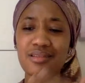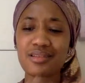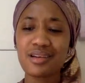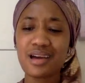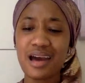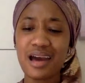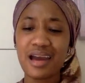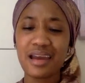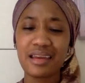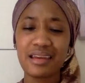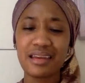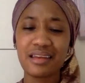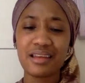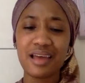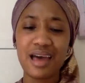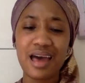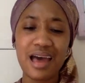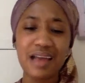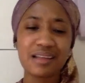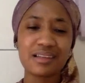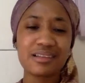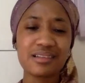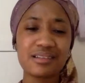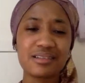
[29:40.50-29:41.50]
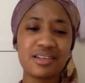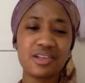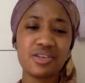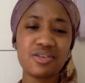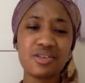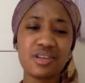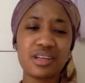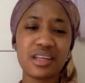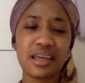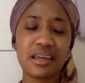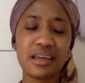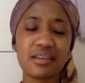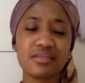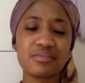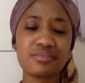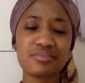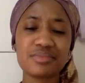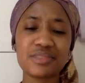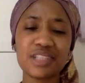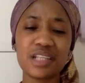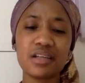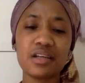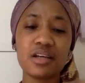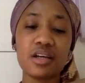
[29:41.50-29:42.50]
kind, you know, like,
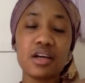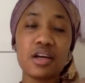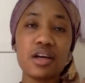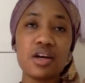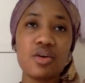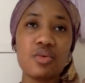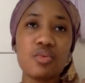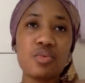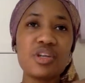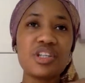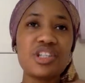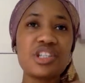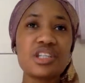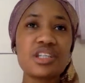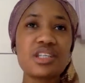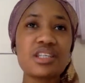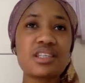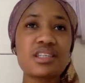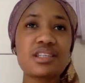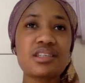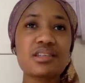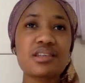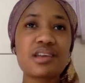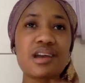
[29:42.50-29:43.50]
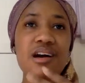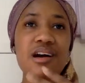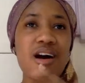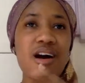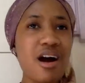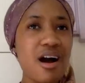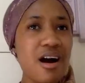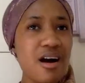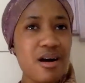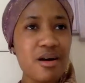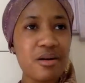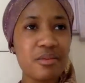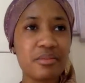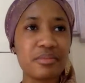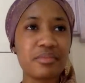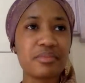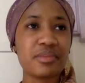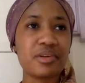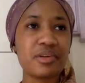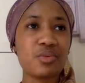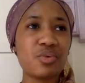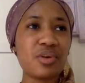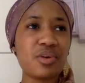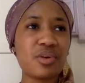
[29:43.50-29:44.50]
we just calm.
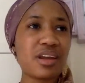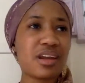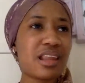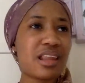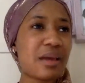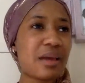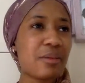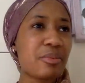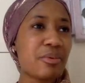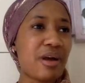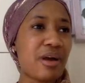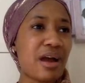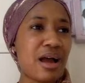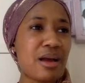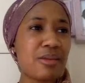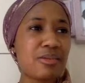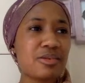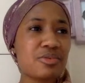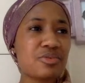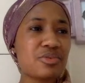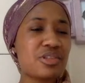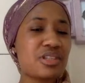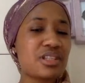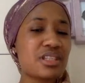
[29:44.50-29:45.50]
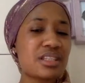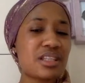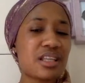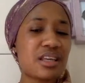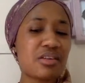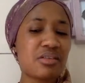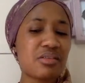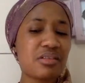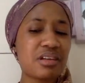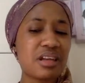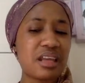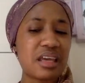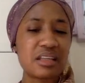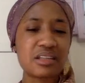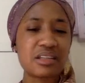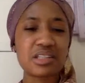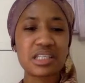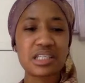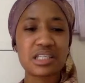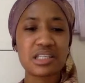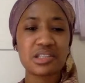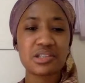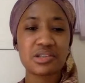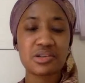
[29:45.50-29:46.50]
We don't like problems. We just let
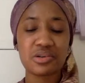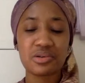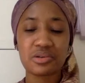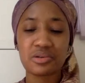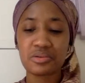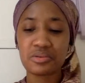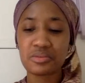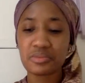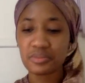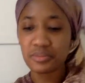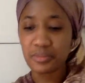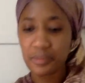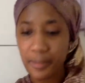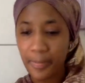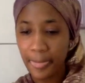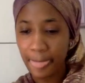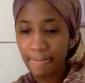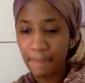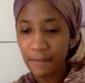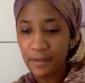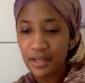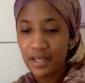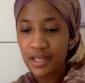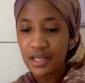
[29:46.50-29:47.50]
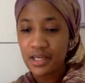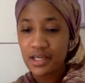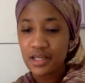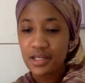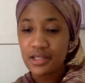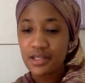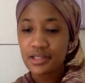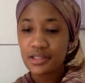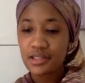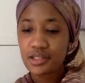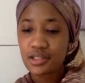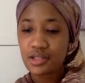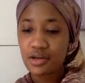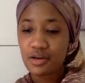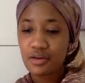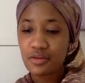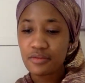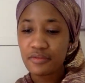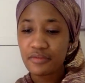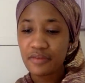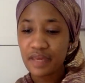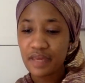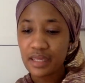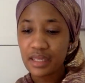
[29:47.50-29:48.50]
things go. So,
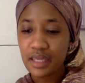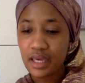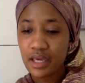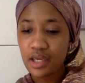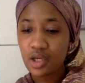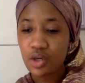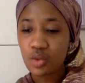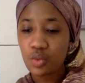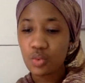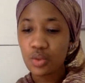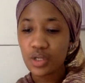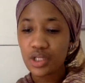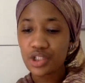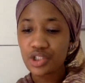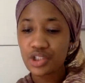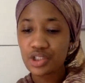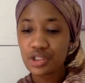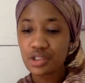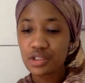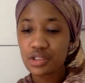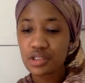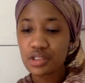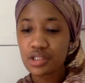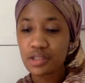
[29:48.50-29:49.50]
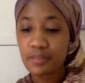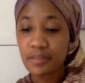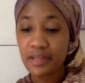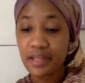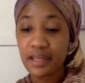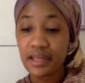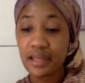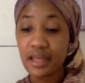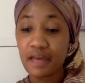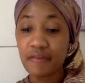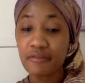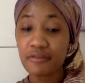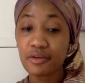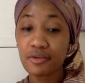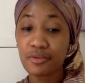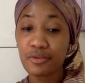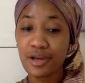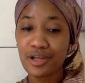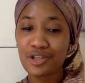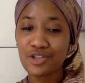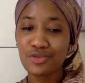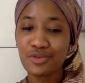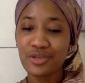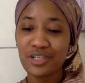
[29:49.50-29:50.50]
Fada, your questions, plan after
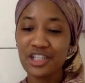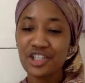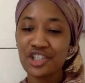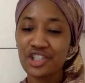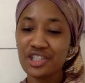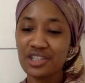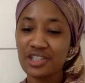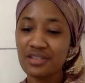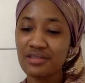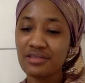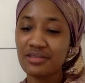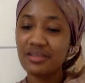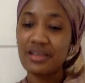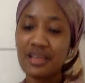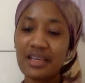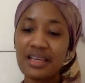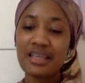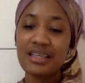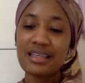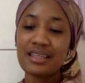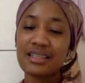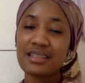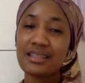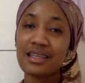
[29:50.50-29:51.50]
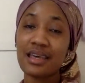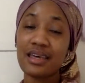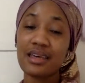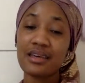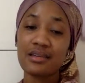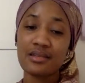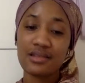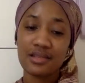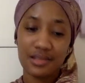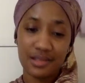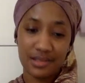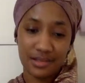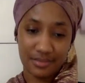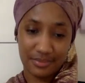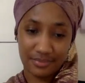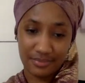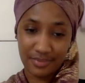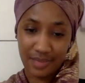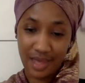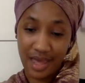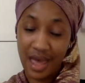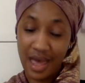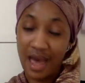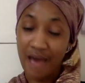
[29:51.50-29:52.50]
graduation, says,
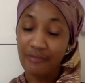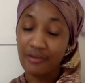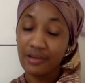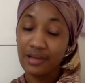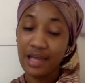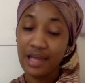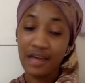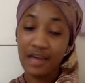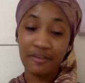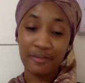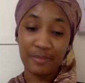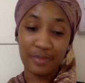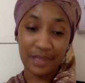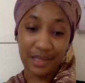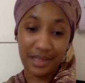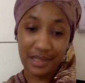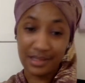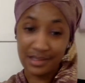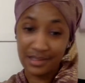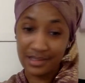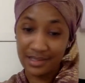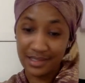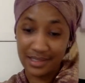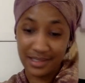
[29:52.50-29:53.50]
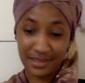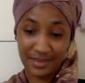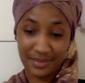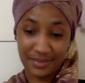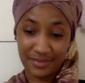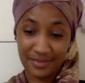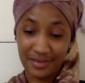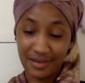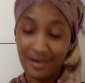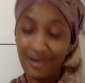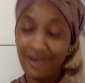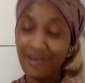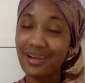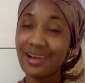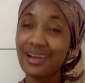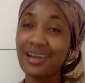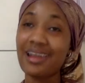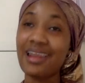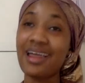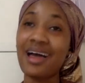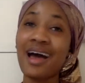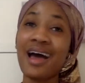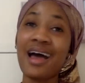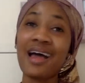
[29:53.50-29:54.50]
I have a lot of plans. A
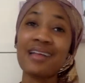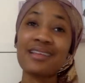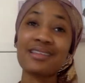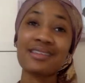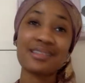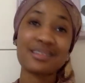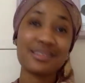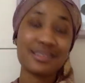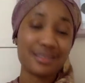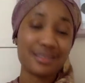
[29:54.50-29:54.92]
lot